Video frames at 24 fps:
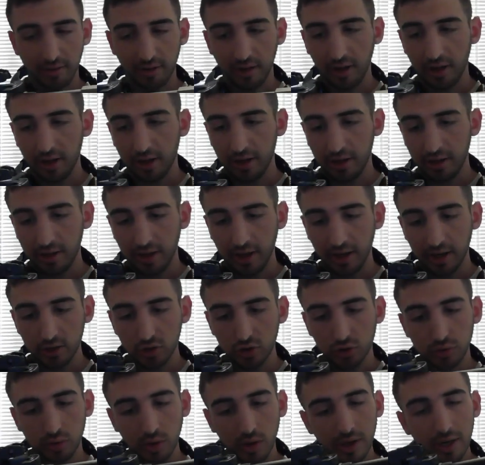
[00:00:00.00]
Uh, I
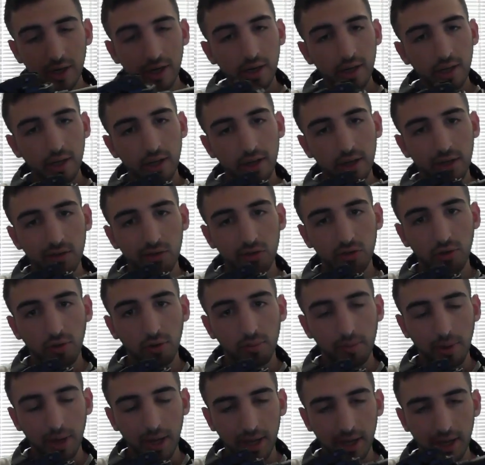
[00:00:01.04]
tried to
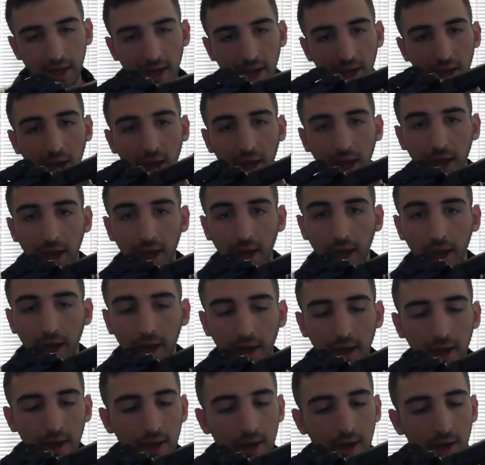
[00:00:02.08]
make a
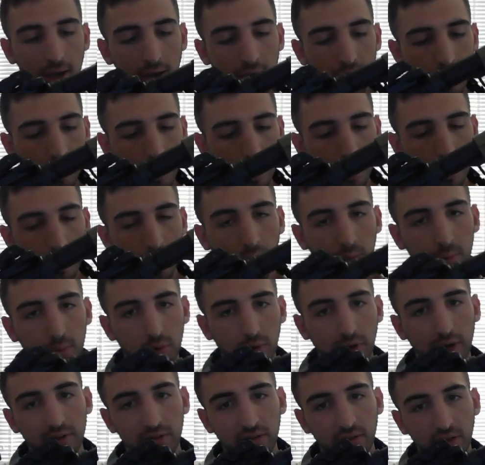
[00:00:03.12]
an
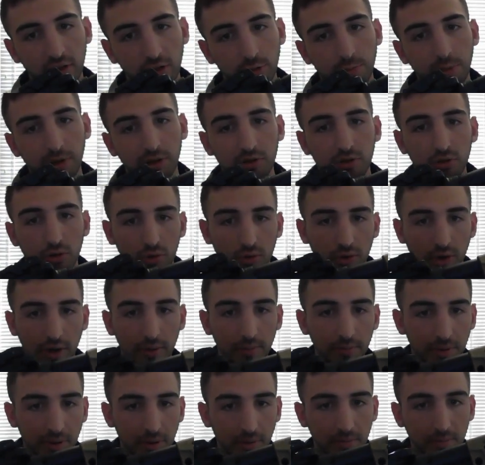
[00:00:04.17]
upgrade to this pistol grip
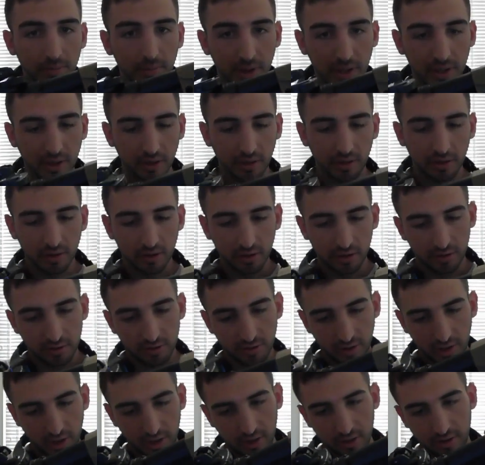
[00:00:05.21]
because
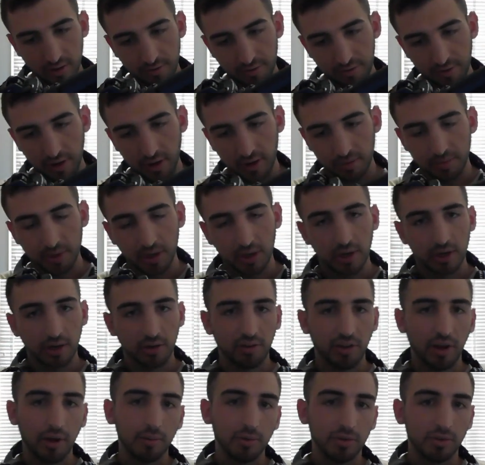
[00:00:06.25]
if I'm being
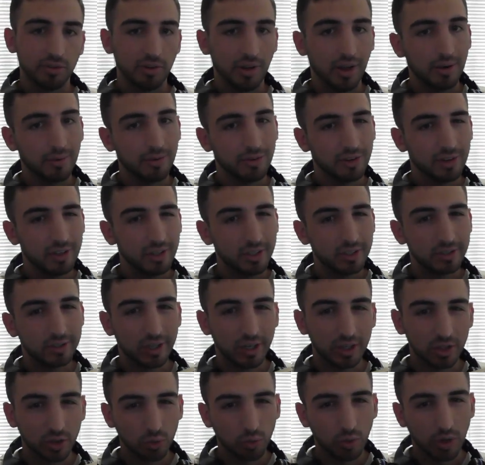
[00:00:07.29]
honest, I was I was a little
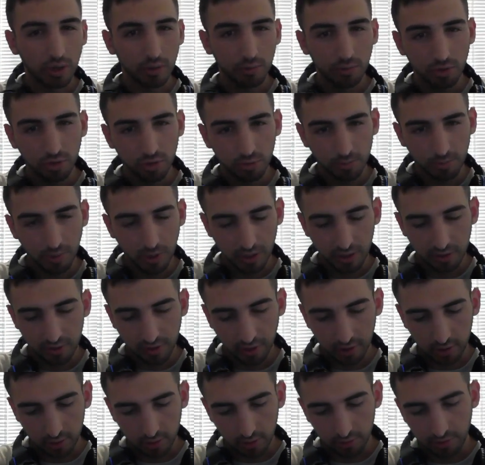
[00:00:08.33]
underwhelmed by the
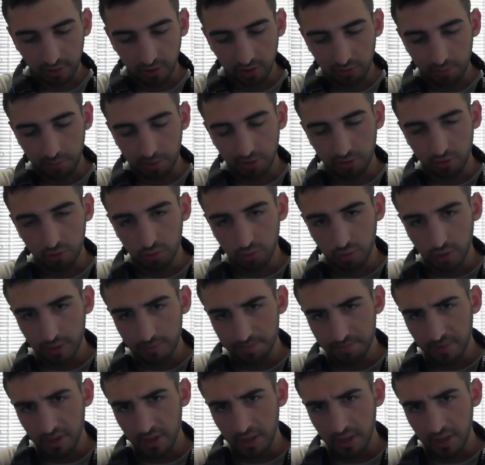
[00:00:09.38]
Daniel Defense pistol grip,